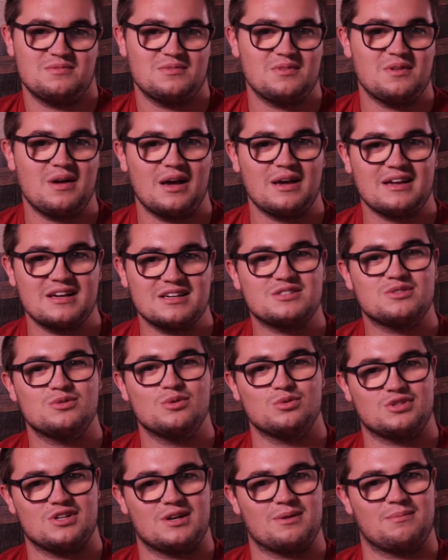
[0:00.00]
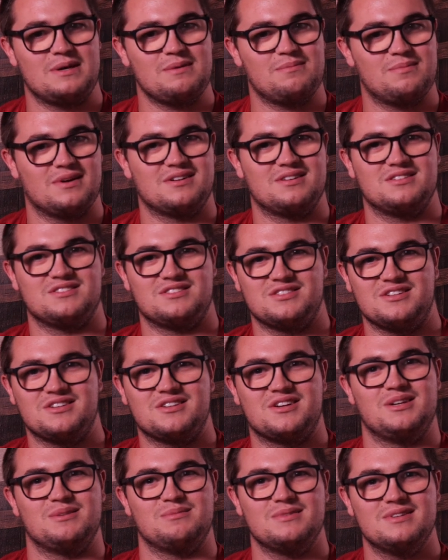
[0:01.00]
I guess those are my partners in
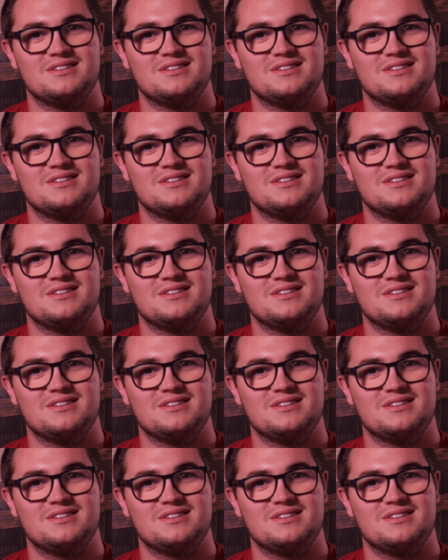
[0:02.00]
crime.